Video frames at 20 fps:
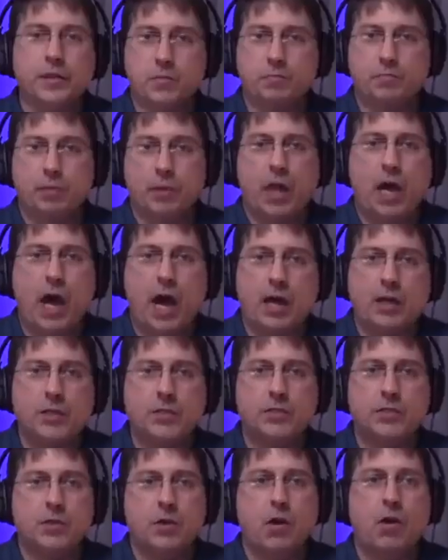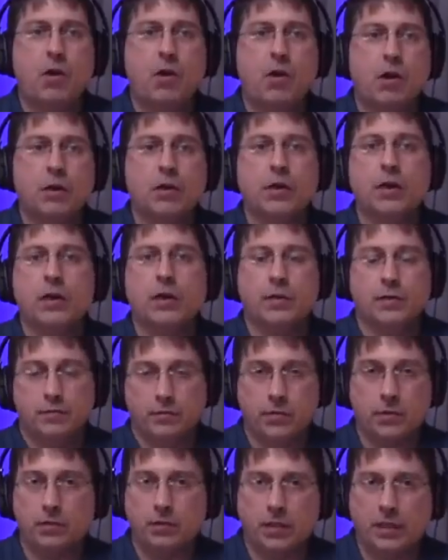blocks are
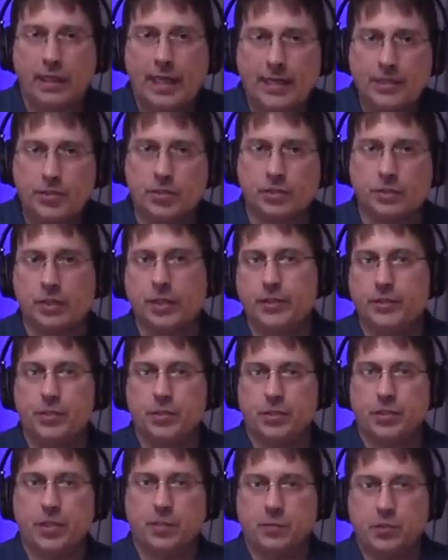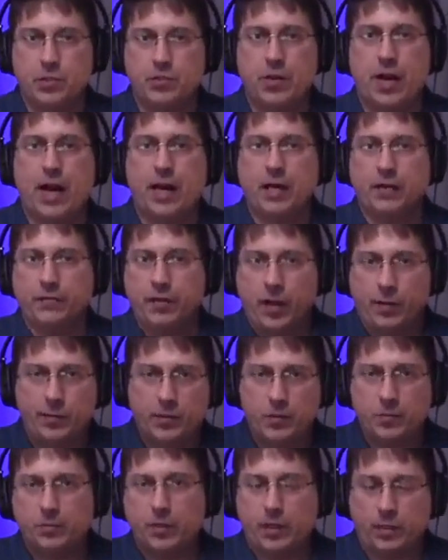their ledger. It just keeps track of how
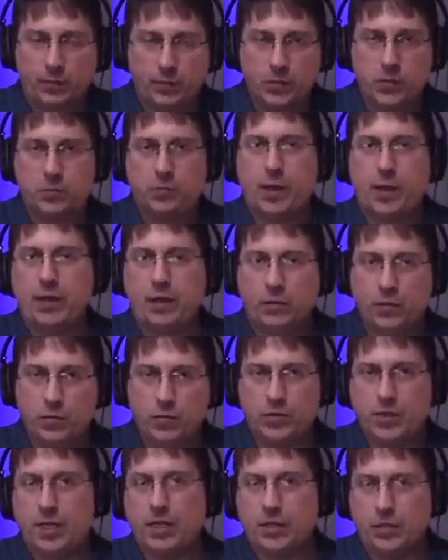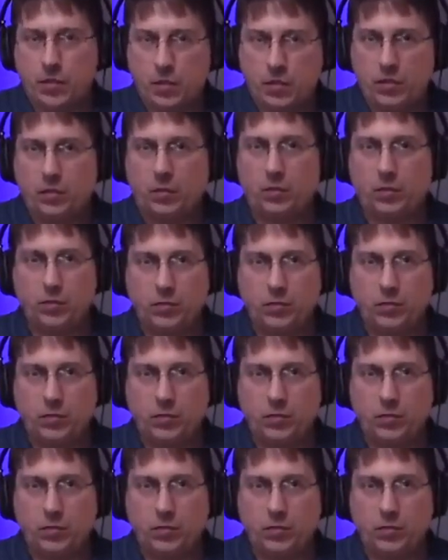much money was spent, who sent it to who